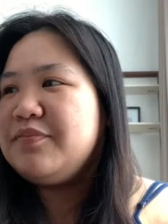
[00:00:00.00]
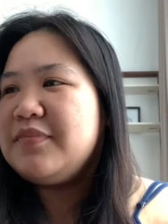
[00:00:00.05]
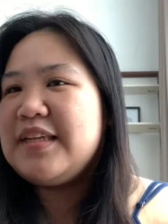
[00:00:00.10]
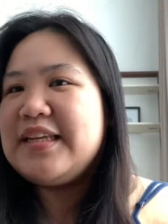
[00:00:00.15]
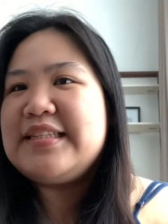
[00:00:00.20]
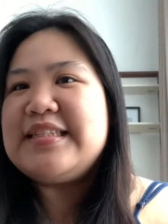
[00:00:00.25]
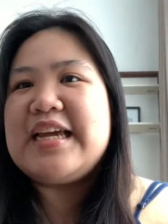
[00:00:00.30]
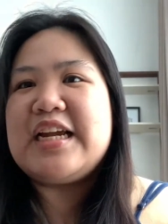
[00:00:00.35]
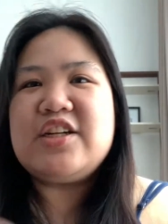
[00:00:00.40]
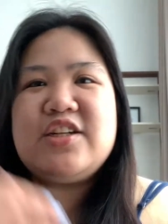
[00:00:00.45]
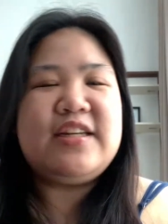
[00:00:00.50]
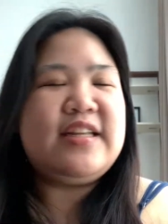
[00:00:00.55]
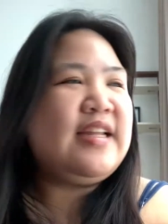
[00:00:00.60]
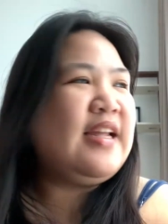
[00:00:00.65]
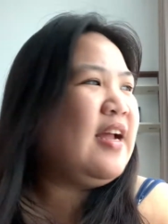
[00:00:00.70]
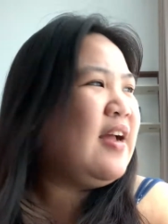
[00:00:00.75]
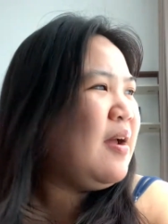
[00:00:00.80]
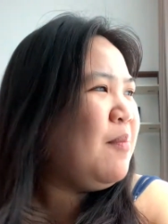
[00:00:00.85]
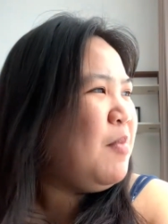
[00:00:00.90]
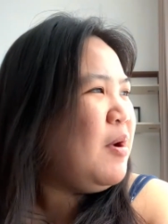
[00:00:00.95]
It's
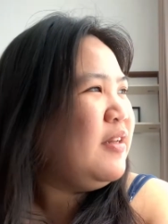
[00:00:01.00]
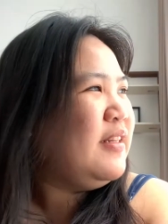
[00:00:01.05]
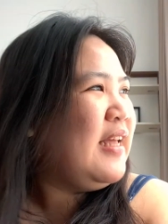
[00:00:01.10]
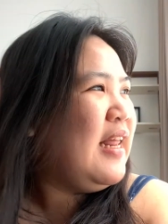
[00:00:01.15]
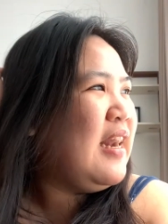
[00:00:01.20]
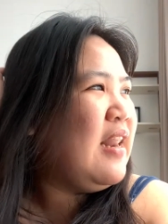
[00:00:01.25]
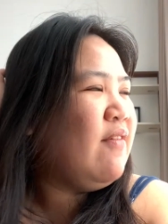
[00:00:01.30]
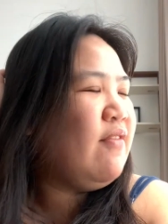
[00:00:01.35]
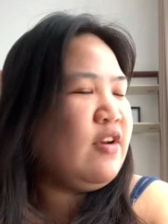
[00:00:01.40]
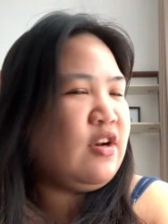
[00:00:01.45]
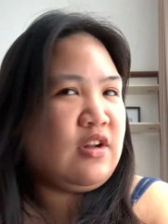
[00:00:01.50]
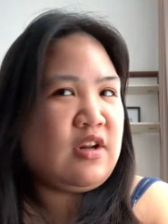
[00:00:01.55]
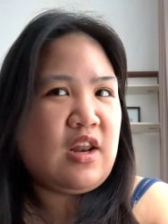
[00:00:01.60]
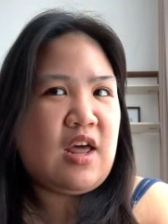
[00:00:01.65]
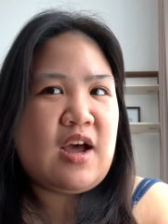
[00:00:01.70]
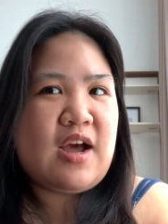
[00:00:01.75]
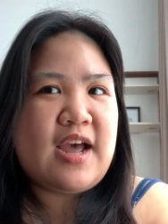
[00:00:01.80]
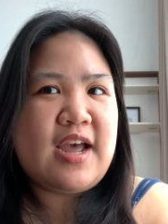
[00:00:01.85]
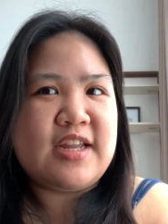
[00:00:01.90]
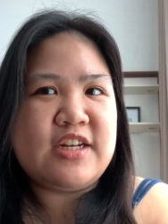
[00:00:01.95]
actually about 11
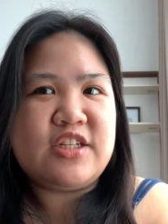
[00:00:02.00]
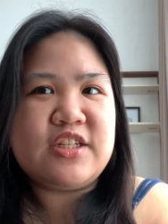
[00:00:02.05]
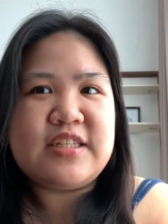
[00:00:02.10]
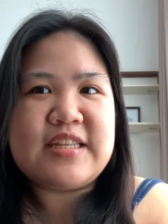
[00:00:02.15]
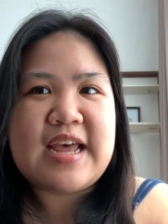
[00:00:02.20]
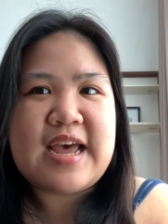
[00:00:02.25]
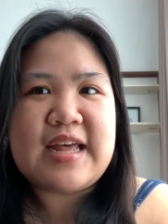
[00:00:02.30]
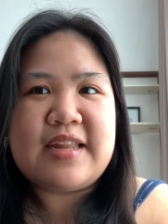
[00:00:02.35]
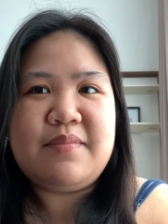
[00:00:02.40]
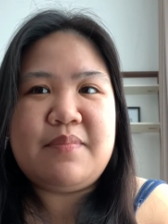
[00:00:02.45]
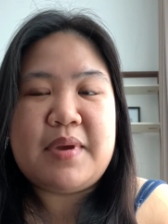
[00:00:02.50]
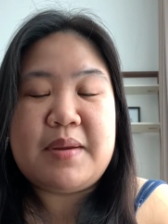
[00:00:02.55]
o'clock. I just had my